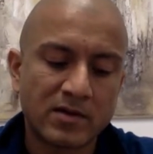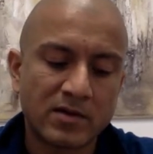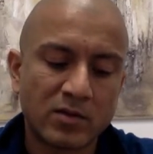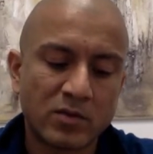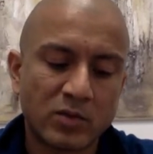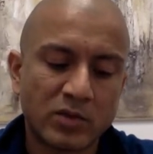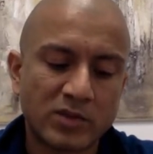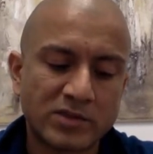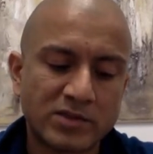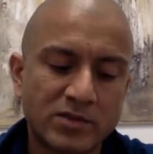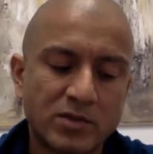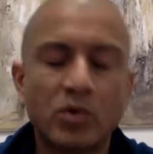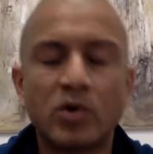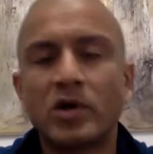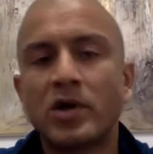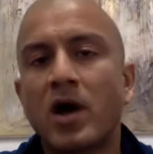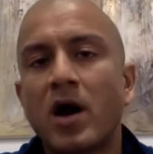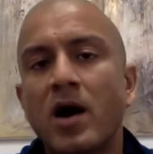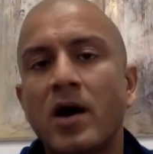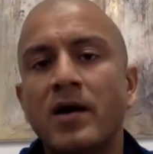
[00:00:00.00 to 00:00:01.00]
what's going
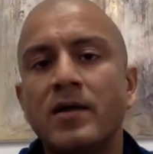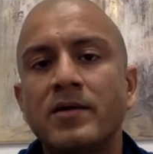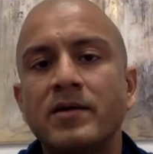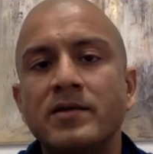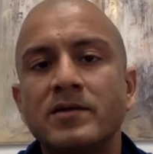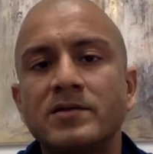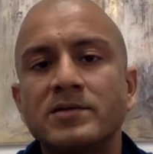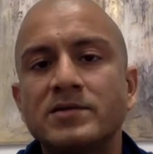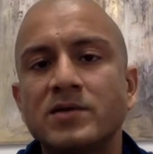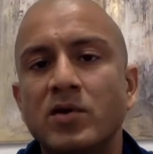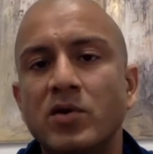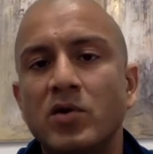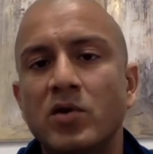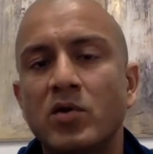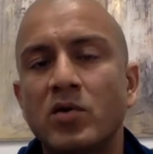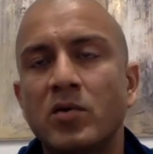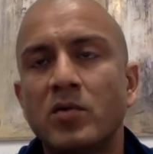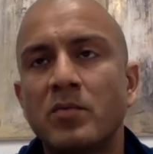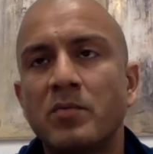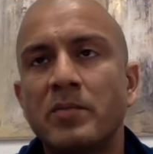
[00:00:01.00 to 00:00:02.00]
on.
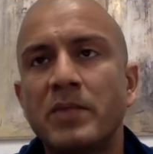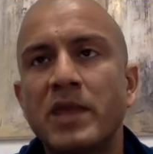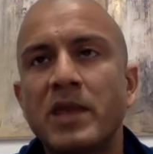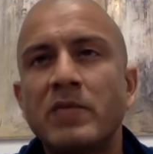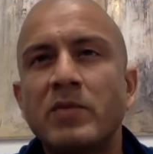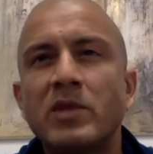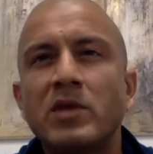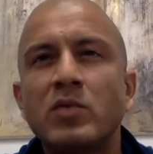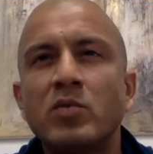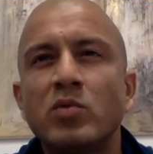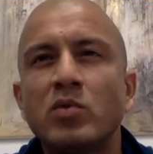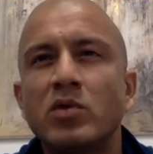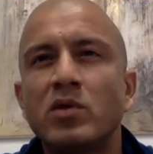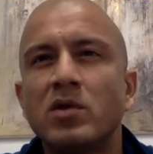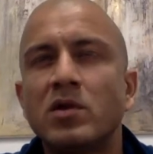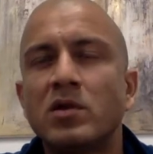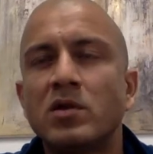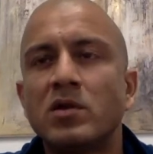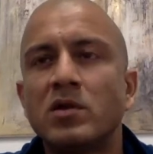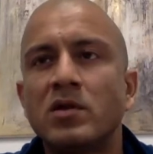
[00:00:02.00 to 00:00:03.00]
So maybe
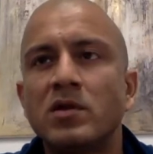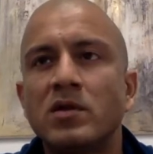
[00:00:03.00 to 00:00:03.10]
we'll